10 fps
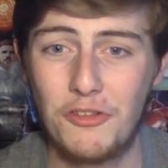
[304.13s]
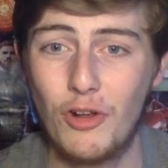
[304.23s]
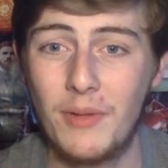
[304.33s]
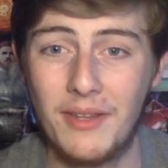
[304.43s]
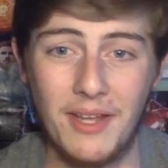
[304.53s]

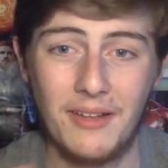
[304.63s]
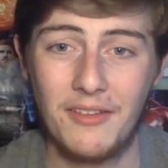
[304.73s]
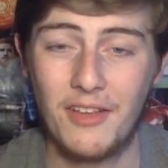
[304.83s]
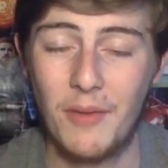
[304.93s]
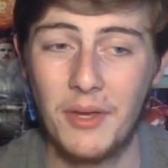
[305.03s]
Dublin to get
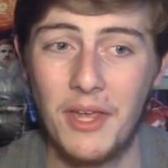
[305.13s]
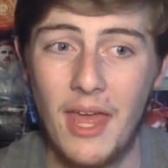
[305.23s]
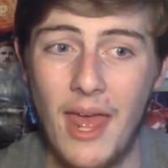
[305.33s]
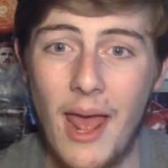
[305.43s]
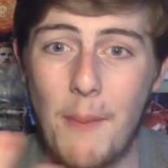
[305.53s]
this comic,
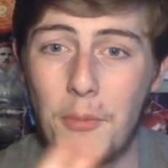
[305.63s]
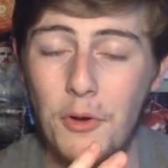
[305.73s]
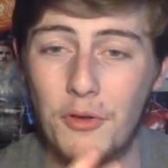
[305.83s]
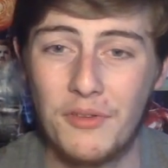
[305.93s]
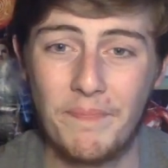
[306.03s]

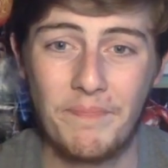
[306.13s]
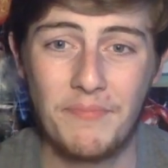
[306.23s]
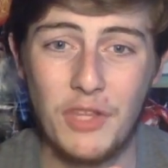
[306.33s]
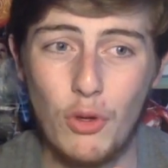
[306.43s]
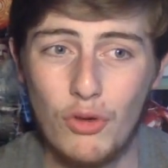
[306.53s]
because
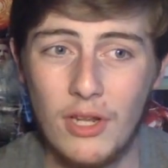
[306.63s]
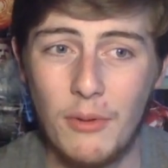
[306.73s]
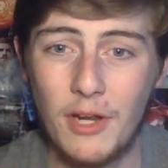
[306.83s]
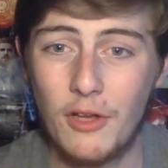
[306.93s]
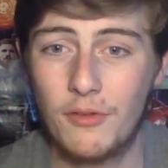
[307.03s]
usually
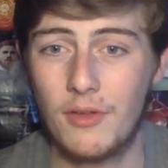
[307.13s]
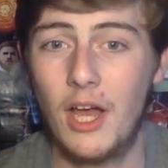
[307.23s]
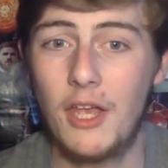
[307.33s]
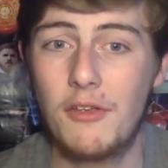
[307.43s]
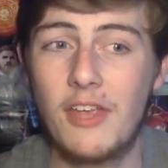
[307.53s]
when it comes,
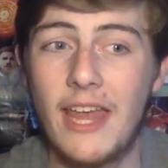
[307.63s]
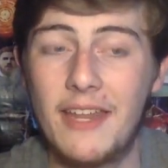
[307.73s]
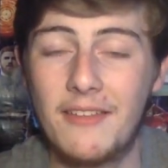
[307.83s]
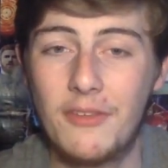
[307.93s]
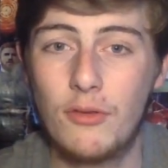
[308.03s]

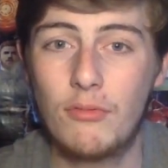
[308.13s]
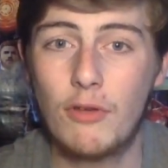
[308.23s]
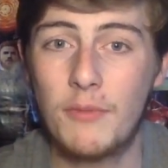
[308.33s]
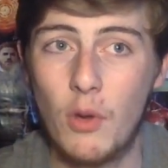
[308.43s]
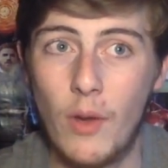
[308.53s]

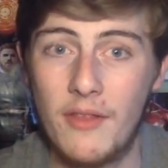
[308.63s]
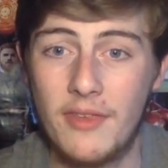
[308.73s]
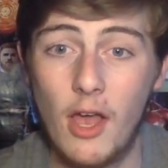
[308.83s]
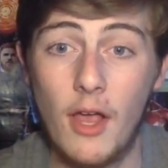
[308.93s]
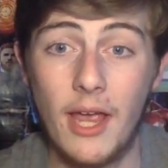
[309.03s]
comes out
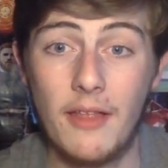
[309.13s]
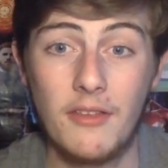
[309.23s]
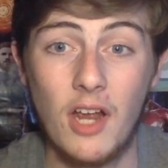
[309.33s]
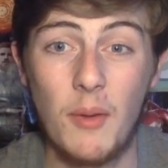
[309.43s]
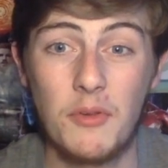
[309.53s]
Wednesday, I get
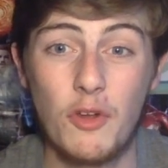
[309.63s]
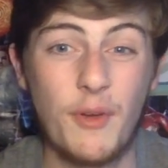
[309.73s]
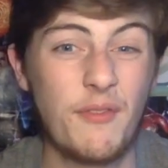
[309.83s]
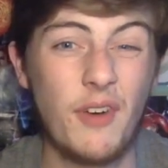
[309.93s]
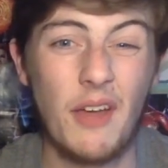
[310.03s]
into comic store
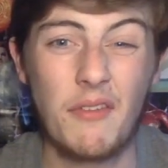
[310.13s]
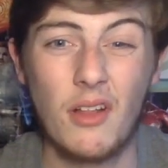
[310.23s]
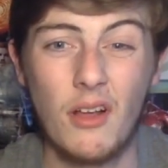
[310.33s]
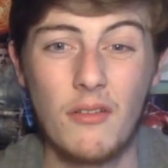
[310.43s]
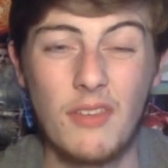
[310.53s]
about 5
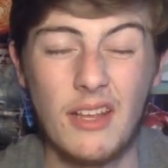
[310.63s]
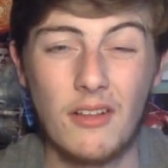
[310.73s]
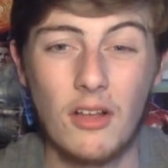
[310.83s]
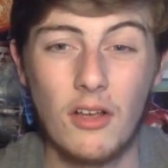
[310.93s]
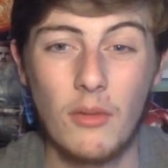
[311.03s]
o'clock, 6
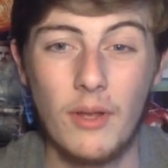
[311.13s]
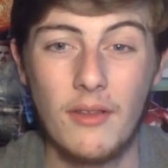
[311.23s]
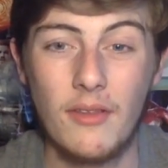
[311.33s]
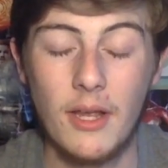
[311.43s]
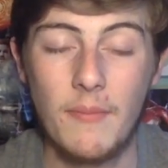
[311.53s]
o'clock on
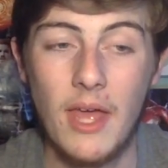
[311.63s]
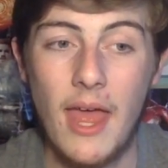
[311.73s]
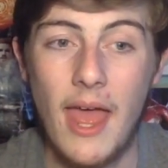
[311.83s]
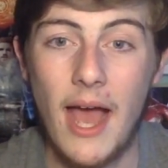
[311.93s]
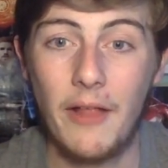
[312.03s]
Wednesday,
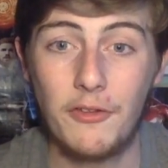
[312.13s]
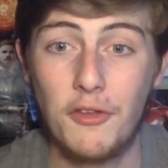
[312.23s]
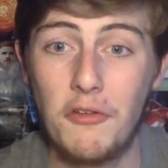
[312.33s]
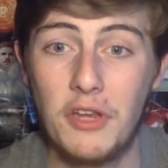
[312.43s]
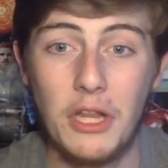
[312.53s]
and there's
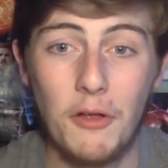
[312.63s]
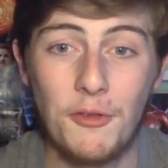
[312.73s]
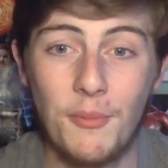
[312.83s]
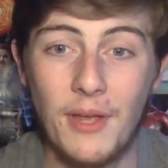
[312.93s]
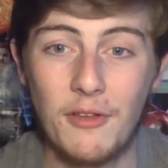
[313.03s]
usually
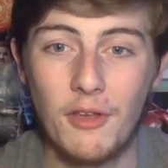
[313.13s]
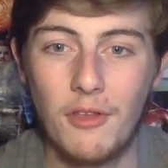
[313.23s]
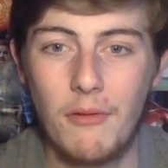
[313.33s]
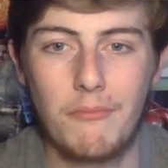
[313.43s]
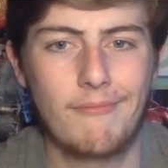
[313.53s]
loads of them there. So I
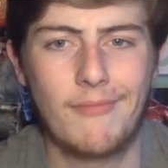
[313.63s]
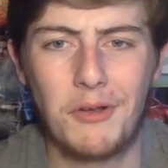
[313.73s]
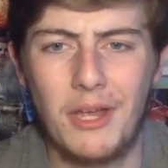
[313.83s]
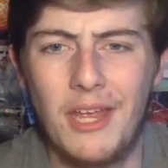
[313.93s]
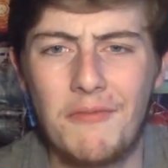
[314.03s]
thought,
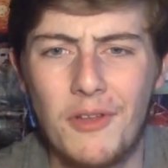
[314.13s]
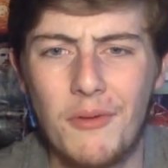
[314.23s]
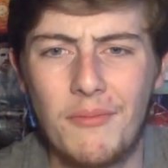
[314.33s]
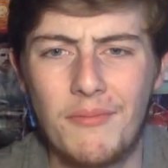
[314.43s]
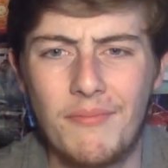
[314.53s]
okay, even though